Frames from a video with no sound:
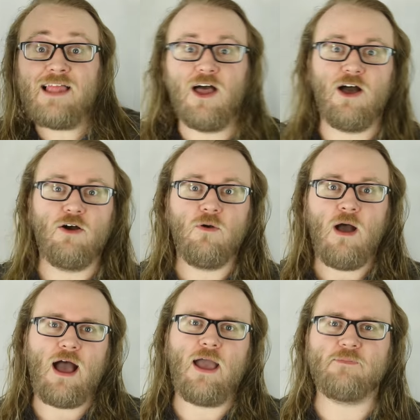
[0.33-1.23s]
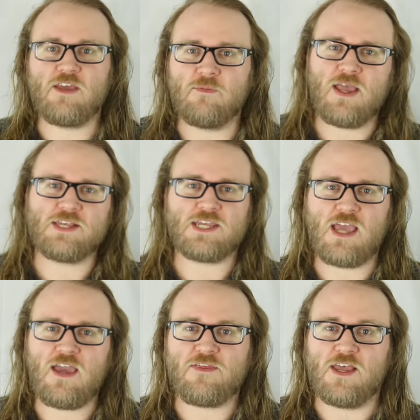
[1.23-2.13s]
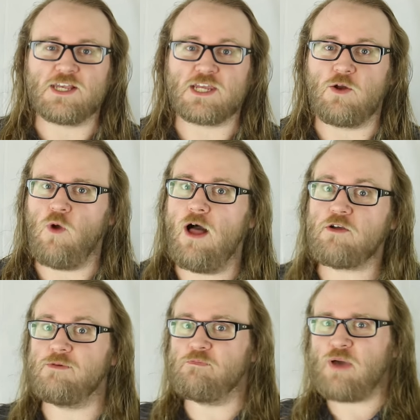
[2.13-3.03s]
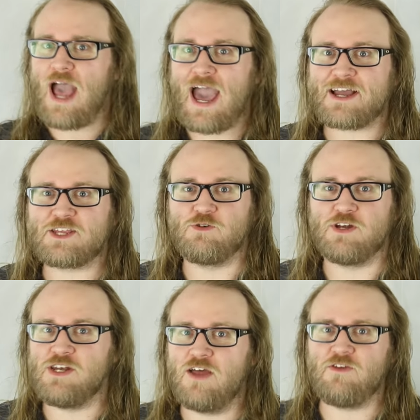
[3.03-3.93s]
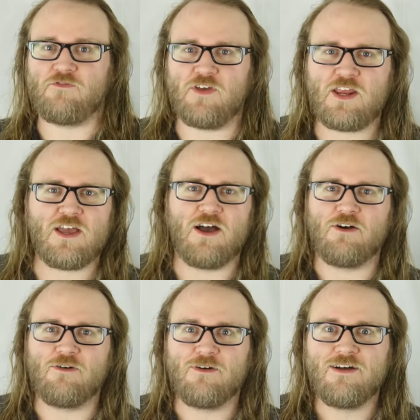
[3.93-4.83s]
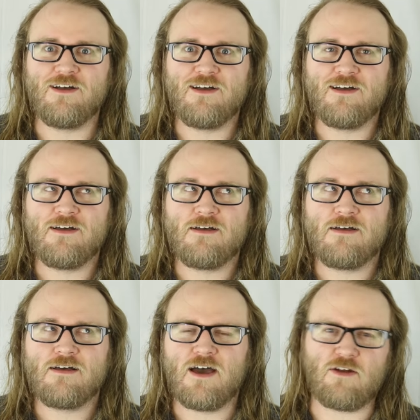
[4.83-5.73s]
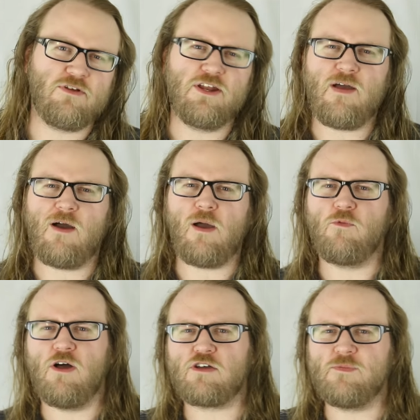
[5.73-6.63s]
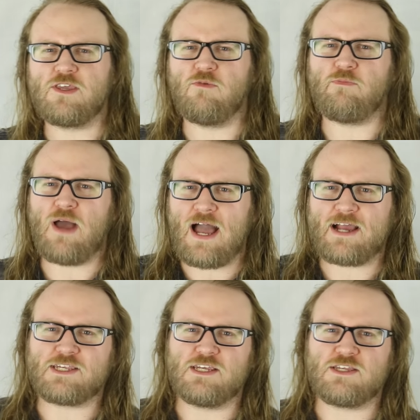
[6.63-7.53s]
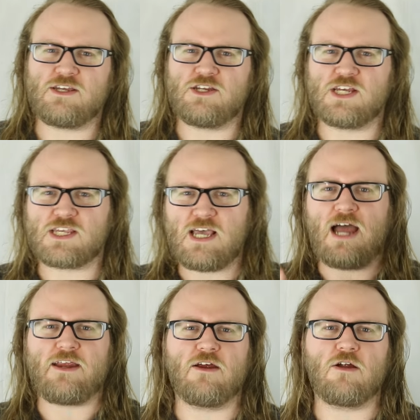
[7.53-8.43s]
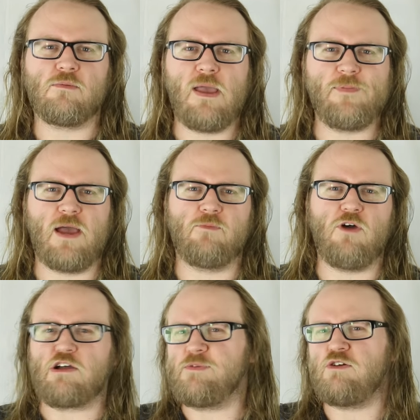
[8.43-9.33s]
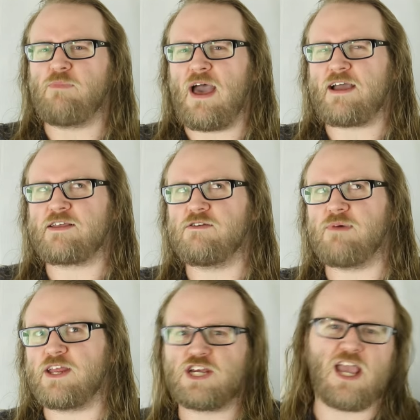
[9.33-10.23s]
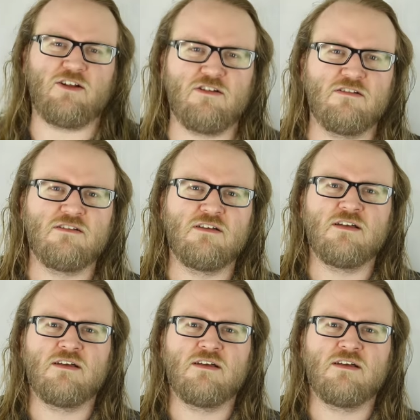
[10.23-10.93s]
Hello, I'm the Amazing Atheist, and welcome back to another video. I don't really know how I'm welcoming you back since you just got here. Maybe I'm welcoming you back to my channel,